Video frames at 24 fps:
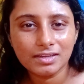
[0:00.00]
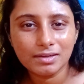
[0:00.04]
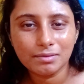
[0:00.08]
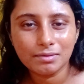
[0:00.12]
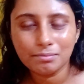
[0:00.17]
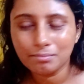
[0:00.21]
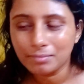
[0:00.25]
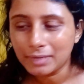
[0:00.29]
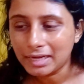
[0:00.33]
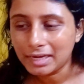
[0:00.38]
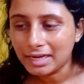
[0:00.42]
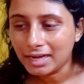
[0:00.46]

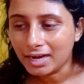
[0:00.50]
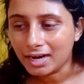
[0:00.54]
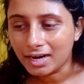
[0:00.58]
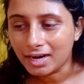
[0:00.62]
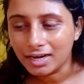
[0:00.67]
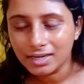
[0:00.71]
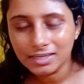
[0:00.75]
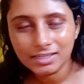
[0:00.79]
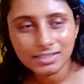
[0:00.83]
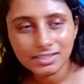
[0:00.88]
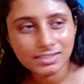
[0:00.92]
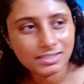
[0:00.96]
My
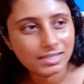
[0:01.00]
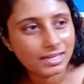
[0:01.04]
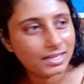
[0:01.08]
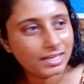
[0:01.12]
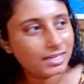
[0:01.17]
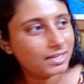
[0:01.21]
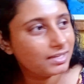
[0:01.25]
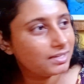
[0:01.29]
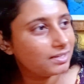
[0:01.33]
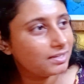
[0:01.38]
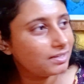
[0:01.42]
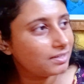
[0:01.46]
heart is
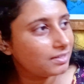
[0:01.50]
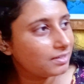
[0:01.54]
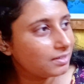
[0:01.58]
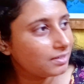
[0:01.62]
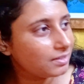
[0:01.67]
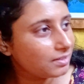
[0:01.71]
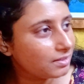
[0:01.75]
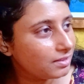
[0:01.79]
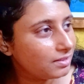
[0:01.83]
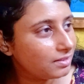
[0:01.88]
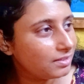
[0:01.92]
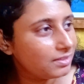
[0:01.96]
like
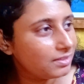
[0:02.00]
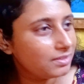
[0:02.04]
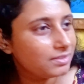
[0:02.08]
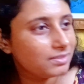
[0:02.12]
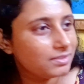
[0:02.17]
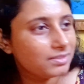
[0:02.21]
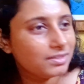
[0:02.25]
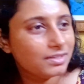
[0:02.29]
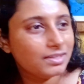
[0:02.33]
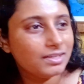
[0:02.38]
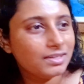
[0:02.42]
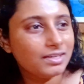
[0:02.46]
this.
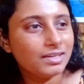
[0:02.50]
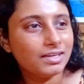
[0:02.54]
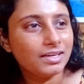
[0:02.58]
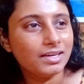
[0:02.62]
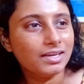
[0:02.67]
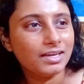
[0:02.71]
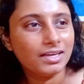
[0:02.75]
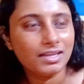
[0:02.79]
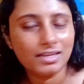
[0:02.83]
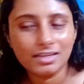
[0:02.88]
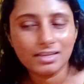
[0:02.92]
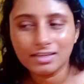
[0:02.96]

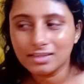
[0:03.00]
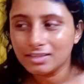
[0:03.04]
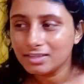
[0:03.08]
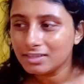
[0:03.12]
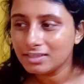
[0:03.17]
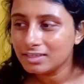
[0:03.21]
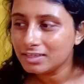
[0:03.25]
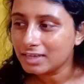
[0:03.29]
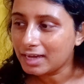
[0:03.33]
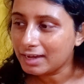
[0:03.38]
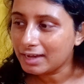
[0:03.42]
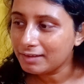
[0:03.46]

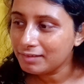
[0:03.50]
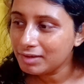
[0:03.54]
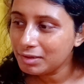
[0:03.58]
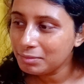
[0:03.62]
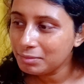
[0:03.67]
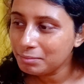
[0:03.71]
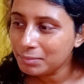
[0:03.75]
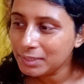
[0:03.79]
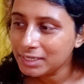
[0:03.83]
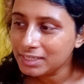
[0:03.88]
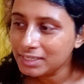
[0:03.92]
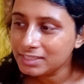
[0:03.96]
I will
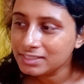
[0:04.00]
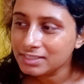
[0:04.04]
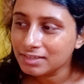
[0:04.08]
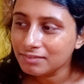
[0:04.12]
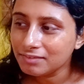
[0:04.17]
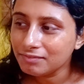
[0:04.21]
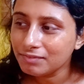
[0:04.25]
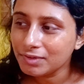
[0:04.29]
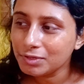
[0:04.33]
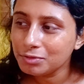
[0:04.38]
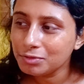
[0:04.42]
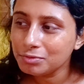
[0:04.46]
meet
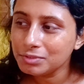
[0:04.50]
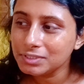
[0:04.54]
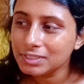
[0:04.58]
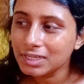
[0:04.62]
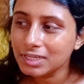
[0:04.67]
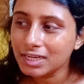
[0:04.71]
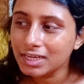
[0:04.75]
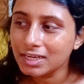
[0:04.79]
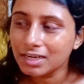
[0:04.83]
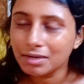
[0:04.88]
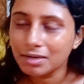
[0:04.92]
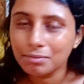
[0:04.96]
someone who is
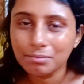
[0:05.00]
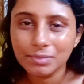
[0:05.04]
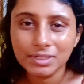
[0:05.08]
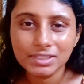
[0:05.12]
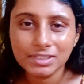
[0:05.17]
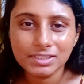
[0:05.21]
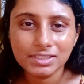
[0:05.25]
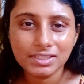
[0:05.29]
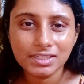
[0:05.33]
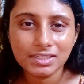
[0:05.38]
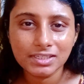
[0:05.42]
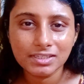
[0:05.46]
like
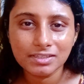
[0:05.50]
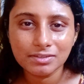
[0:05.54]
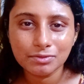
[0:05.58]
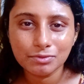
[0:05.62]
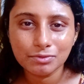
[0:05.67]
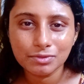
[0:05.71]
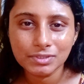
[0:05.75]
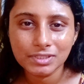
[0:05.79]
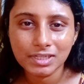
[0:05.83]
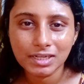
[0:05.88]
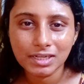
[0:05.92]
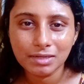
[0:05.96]
amazing, who
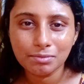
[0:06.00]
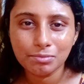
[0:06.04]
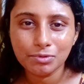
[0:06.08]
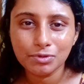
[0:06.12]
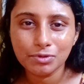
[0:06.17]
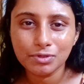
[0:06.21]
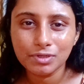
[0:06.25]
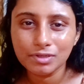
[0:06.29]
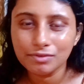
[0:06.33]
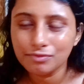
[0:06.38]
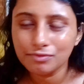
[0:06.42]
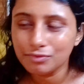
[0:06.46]
is like
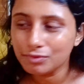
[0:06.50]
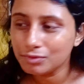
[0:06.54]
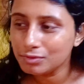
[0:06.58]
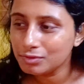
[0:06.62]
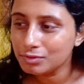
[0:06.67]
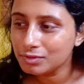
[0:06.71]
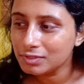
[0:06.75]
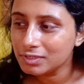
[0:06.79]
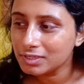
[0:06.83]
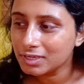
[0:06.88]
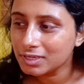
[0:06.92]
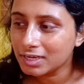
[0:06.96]

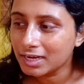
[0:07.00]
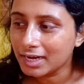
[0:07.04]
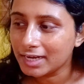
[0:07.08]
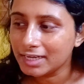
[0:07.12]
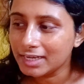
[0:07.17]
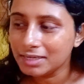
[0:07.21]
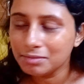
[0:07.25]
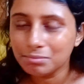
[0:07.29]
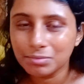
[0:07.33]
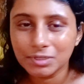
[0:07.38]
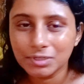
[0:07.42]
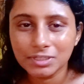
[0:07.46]
beautiful,
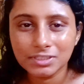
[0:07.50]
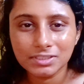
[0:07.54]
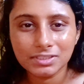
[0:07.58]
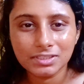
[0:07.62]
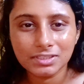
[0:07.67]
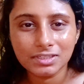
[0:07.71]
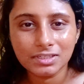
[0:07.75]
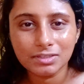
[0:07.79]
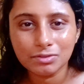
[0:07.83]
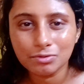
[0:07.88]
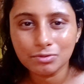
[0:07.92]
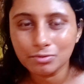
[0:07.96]
kind
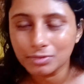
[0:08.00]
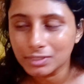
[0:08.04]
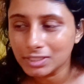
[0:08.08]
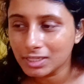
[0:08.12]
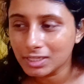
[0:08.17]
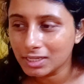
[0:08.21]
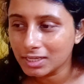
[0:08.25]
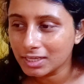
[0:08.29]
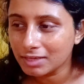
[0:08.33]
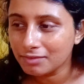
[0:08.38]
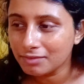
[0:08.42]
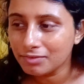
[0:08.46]
person, who is
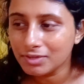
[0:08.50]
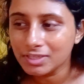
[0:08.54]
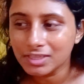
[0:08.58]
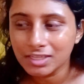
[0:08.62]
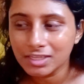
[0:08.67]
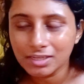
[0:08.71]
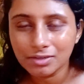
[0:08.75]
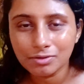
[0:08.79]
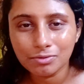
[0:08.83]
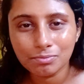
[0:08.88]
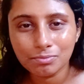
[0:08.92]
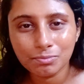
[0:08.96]
like
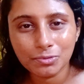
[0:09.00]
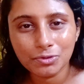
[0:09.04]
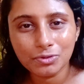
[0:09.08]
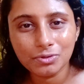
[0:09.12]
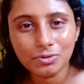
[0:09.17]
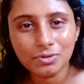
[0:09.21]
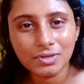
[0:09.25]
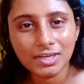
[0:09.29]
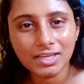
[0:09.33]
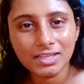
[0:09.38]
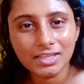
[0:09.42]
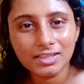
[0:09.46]
everything put
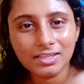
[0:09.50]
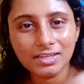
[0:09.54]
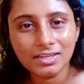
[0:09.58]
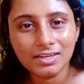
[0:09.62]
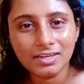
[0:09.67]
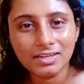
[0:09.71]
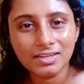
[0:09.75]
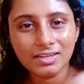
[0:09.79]
together.